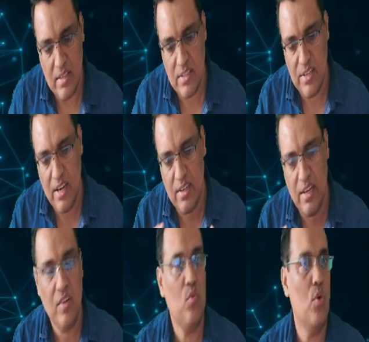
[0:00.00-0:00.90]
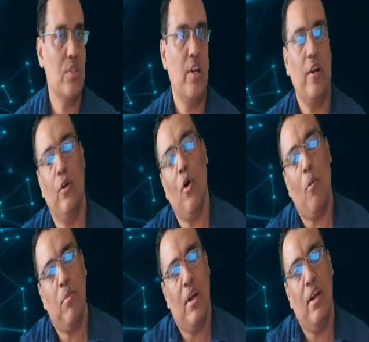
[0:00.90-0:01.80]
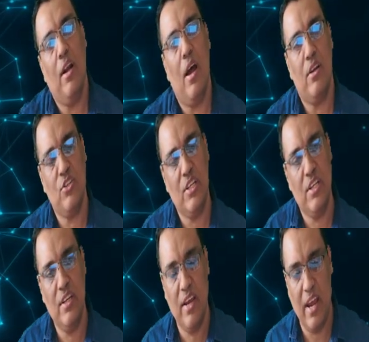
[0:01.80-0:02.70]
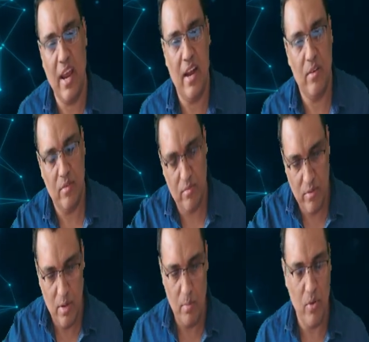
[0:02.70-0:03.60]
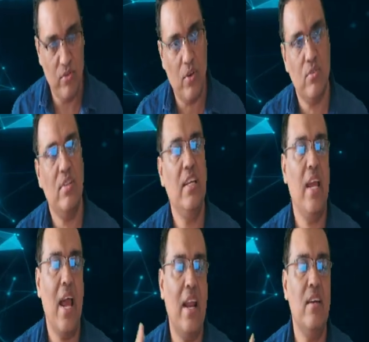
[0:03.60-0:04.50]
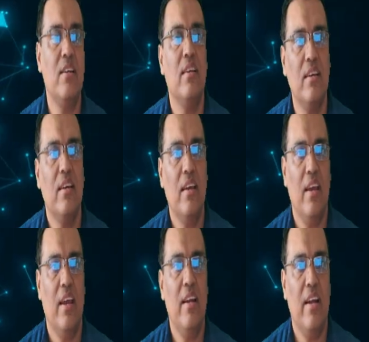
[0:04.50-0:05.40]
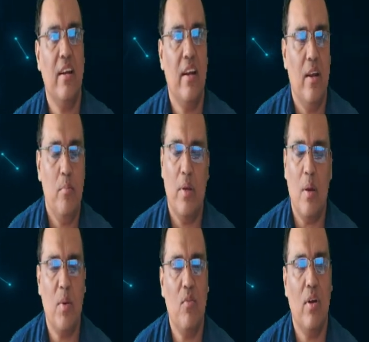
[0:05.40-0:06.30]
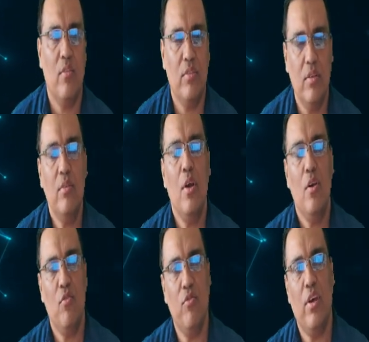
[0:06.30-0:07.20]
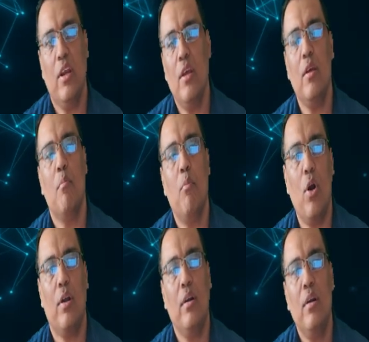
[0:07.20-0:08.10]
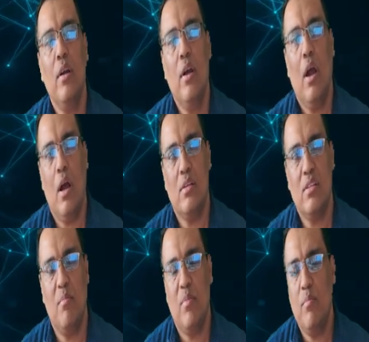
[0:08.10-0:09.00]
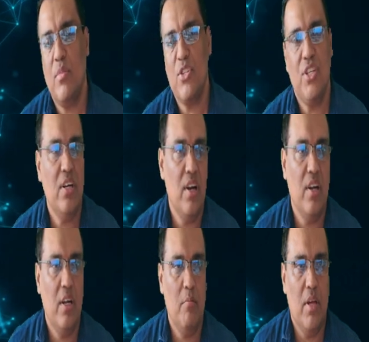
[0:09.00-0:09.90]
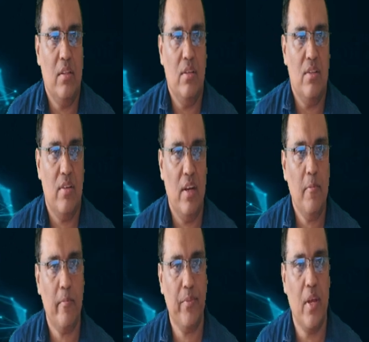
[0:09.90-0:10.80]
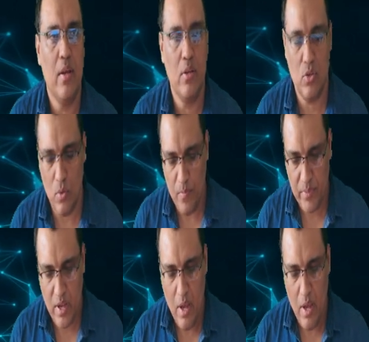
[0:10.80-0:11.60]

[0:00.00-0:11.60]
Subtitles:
instant hit, was adopted largely and profusely, and it ended up becoming one of the very important ensemble machine learning methods, right? So